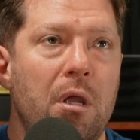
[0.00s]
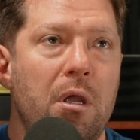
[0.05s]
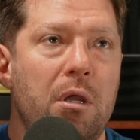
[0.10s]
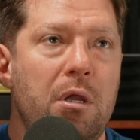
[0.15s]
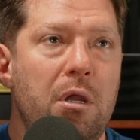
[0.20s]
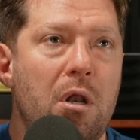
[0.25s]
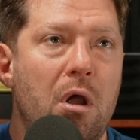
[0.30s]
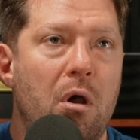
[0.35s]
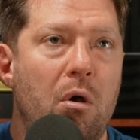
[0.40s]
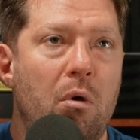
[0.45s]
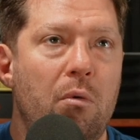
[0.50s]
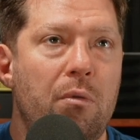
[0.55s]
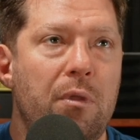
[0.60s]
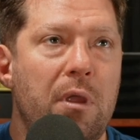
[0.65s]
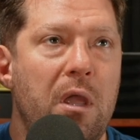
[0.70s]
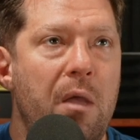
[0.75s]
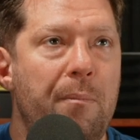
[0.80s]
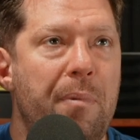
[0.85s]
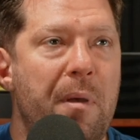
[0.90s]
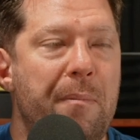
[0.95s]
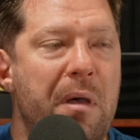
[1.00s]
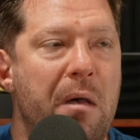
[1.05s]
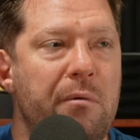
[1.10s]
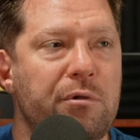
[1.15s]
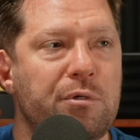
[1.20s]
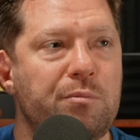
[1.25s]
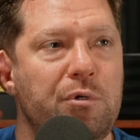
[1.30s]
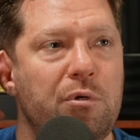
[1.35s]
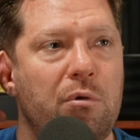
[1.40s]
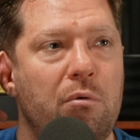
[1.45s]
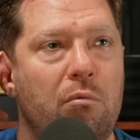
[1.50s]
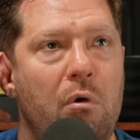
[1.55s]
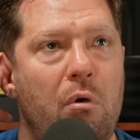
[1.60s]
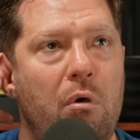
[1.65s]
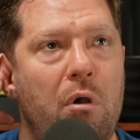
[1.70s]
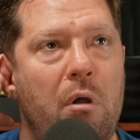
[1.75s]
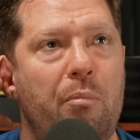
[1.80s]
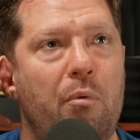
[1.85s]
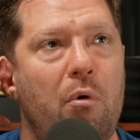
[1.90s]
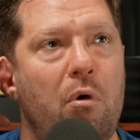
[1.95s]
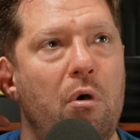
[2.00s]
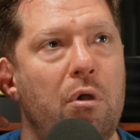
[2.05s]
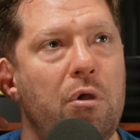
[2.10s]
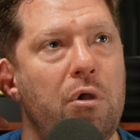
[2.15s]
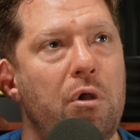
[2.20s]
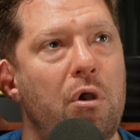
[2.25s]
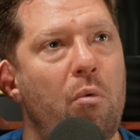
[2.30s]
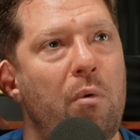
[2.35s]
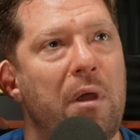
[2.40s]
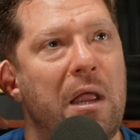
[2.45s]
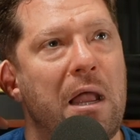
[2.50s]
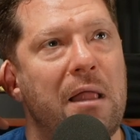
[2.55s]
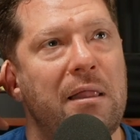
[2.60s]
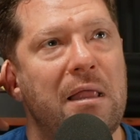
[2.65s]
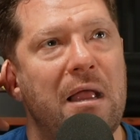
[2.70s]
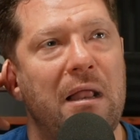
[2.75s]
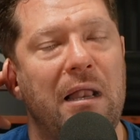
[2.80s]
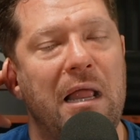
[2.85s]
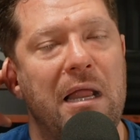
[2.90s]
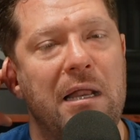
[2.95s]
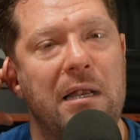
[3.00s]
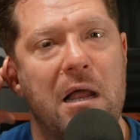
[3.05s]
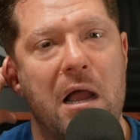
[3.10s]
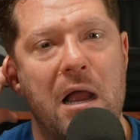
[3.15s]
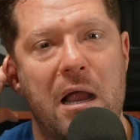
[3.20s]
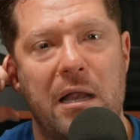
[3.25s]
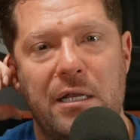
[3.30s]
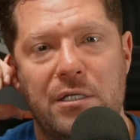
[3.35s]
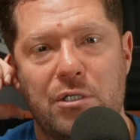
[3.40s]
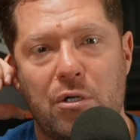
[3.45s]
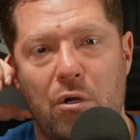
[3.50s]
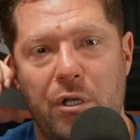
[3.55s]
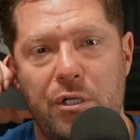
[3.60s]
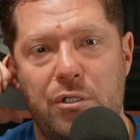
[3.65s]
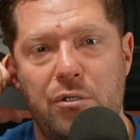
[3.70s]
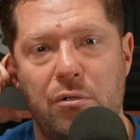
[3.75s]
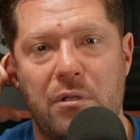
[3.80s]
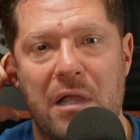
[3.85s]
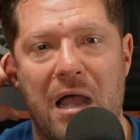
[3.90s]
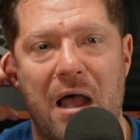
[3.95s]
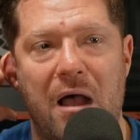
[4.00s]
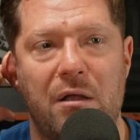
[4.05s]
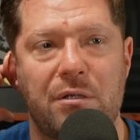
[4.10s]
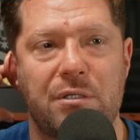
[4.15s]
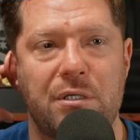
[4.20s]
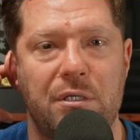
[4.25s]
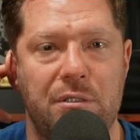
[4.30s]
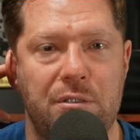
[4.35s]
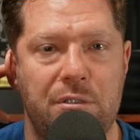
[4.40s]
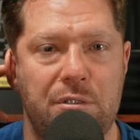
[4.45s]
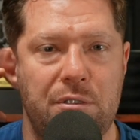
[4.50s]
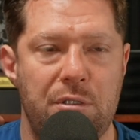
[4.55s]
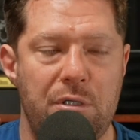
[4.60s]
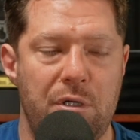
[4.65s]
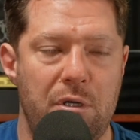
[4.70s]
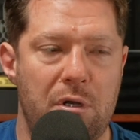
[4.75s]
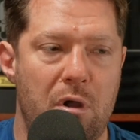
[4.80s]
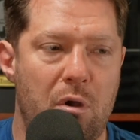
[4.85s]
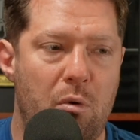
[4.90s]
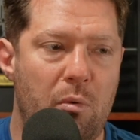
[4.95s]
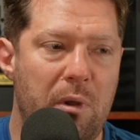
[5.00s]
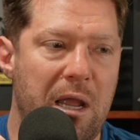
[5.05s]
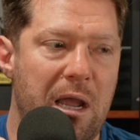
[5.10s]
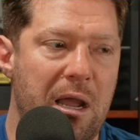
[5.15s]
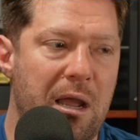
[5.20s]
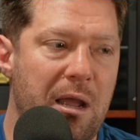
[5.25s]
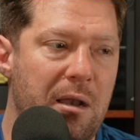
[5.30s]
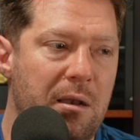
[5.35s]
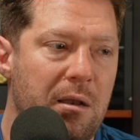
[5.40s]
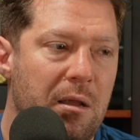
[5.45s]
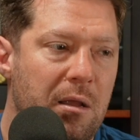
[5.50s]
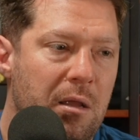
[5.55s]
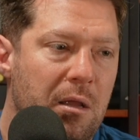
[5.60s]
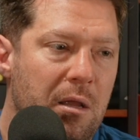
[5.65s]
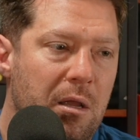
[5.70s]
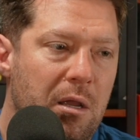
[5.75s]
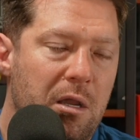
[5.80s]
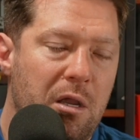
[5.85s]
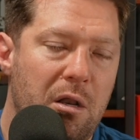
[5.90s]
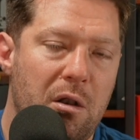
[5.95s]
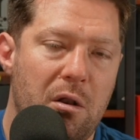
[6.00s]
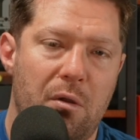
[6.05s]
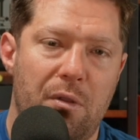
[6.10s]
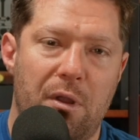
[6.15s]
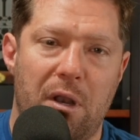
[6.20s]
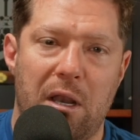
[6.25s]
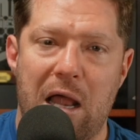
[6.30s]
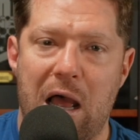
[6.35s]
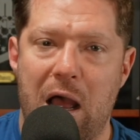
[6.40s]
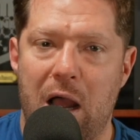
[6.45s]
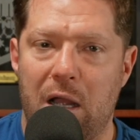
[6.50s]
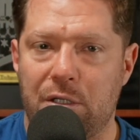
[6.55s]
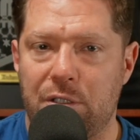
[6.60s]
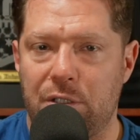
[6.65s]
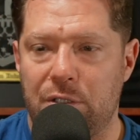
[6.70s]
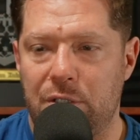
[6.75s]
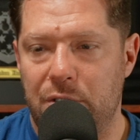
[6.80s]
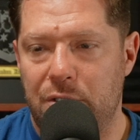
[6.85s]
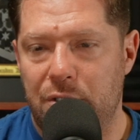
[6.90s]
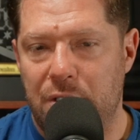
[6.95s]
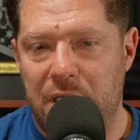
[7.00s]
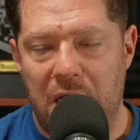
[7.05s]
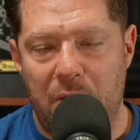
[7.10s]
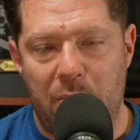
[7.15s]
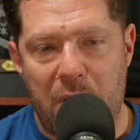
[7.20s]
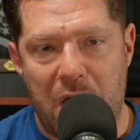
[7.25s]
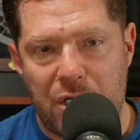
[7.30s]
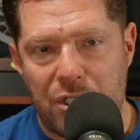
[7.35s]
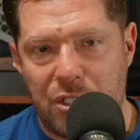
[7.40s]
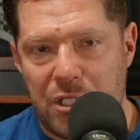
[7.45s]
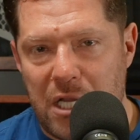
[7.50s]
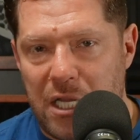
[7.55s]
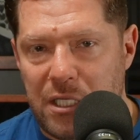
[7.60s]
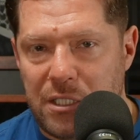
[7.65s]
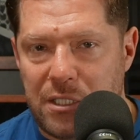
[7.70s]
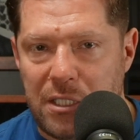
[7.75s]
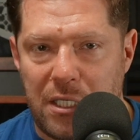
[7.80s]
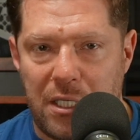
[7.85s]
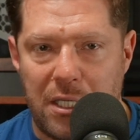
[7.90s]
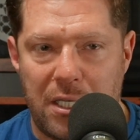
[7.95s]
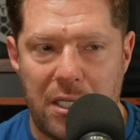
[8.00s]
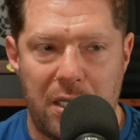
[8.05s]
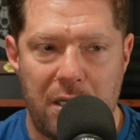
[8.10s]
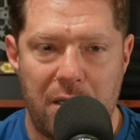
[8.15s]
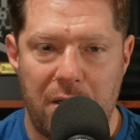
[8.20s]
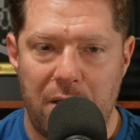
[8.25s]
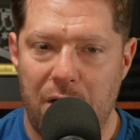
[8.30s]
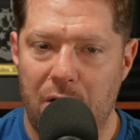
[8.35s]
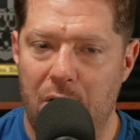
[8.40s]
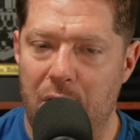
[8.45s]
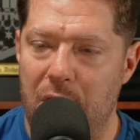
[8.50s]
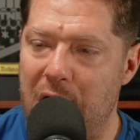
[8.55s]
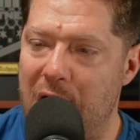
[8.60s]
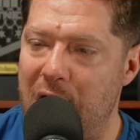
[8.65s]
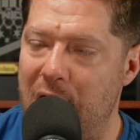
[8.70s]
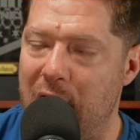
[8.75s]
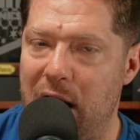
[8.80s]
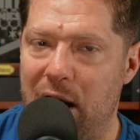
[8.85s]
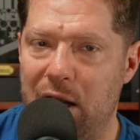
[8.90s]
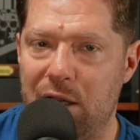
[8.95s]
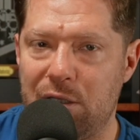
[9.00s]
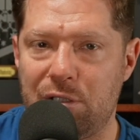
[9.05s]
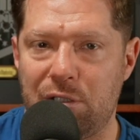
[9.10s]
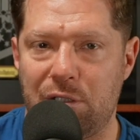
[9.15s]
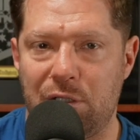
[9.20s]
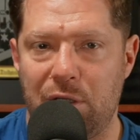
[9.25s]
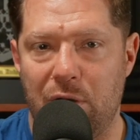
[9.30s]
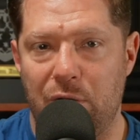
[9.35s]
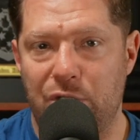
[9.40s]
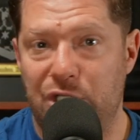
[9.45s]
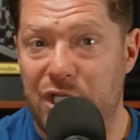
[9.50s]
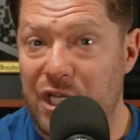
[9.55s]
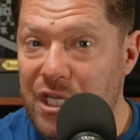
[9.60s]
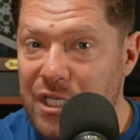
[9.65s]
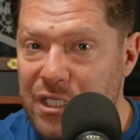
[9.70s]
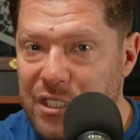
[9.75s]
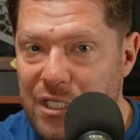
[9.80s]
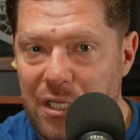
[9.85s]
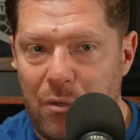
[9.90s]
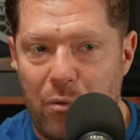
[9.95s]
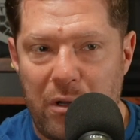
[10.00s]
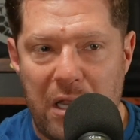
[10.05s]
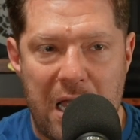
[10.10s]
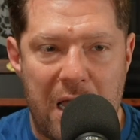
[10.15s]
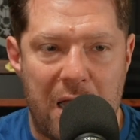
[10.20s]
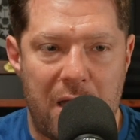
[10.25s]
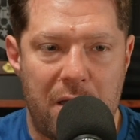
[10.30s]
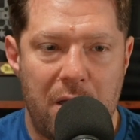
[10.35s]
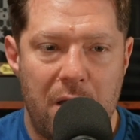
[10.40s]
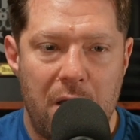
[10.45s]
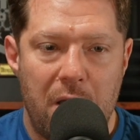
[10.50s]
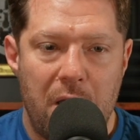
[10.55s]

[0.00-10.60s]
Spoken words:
the hip hop I was growing up on, we had that late 90s, early 2000s, we had, the Locks, DMX, Jay-Z, Nas, Jeezy. We had